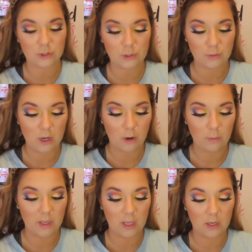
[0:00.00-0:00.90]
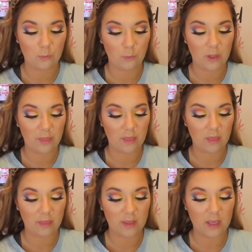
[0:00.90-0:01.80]
to go in with
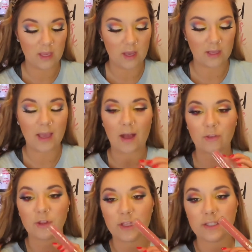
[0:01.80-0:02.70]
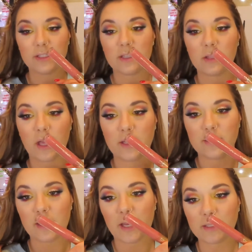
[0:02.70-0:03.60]
the Kathleen
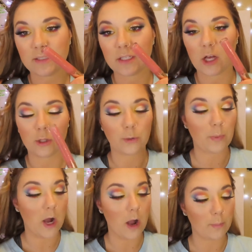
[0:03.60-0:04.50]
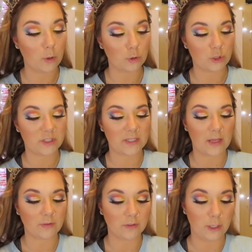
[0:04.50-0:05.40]
Lights X ColourPop Ultra
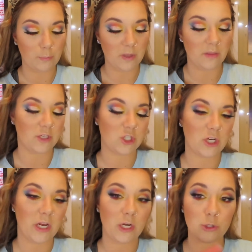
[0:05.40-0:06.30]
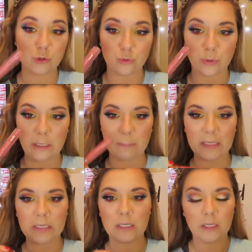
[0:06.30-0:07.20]
Satin Lip in the shade
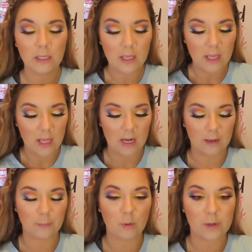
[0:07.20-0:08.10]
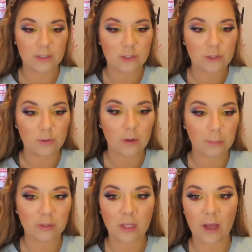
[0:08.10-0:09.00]
Dreamy, and I'm going to
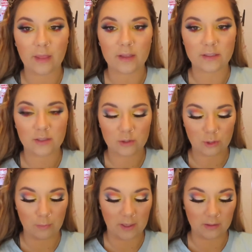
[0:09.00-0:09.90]
apply this to my